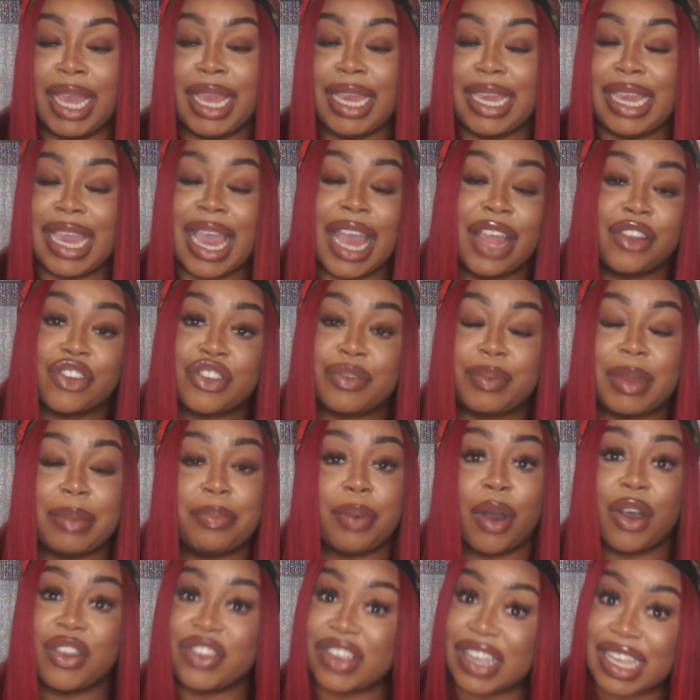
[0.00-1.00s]
Yeah, just be
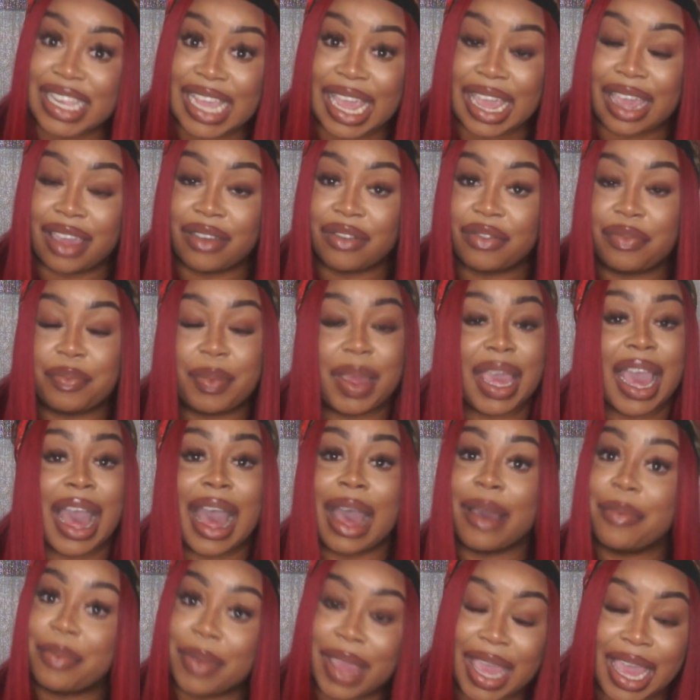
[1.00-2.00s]
positive, be
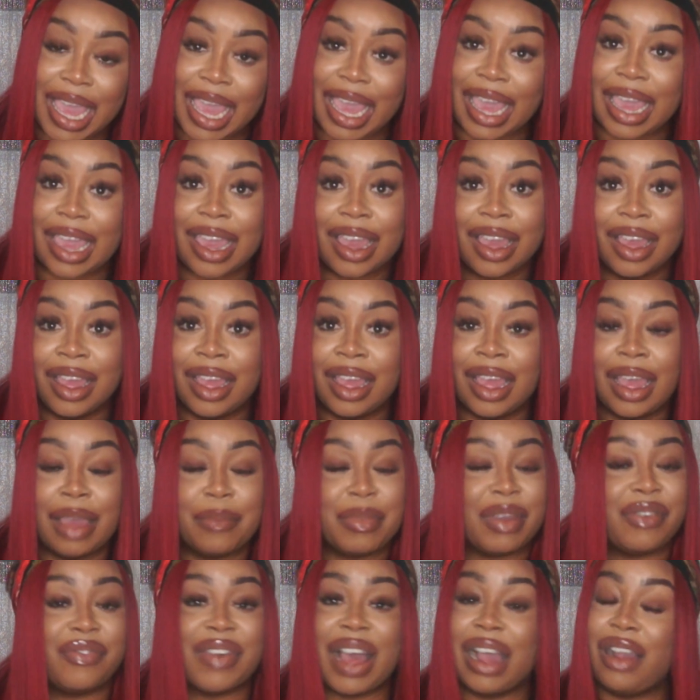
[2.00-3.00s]
happy,
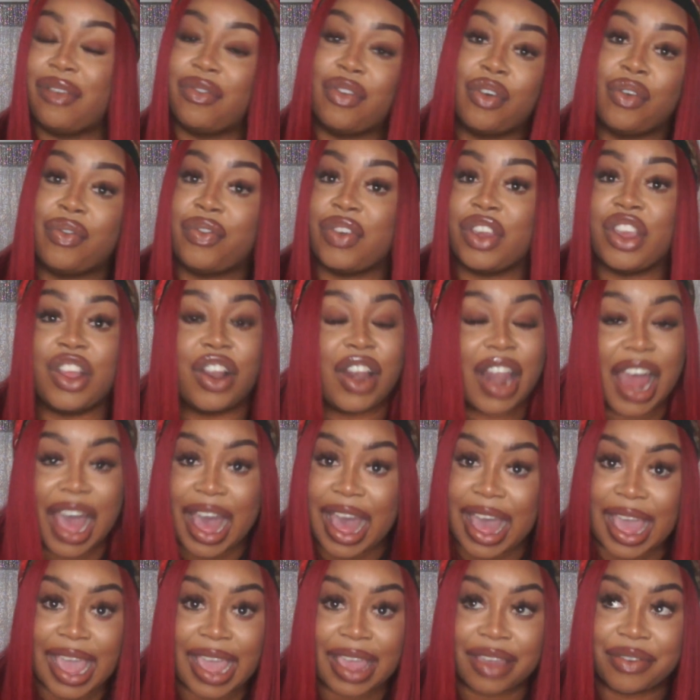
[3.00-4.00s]
be thankful for your
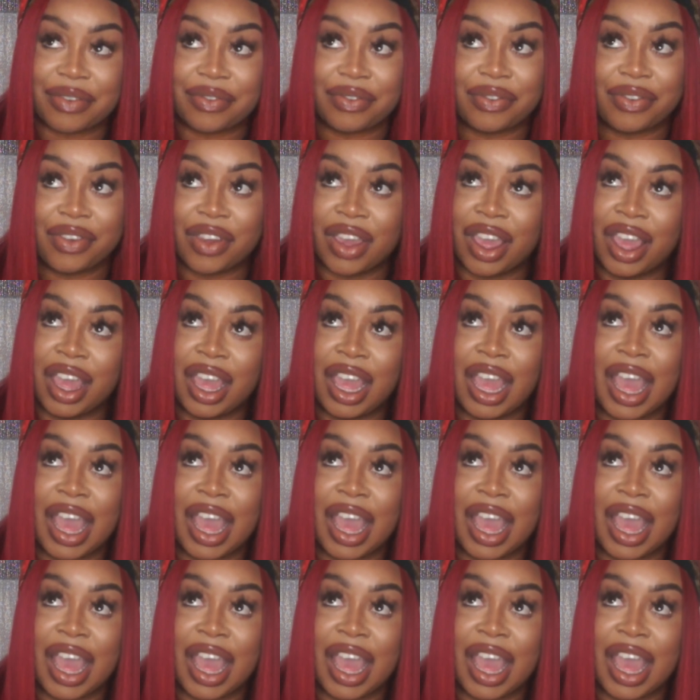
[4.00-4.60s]
life,